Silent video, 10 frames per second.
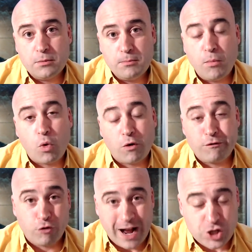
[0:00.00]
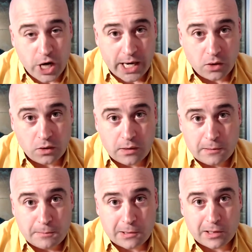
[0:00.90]
more fragile
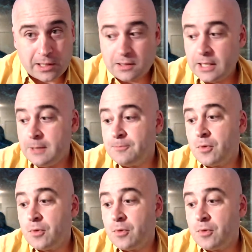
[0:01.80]
politically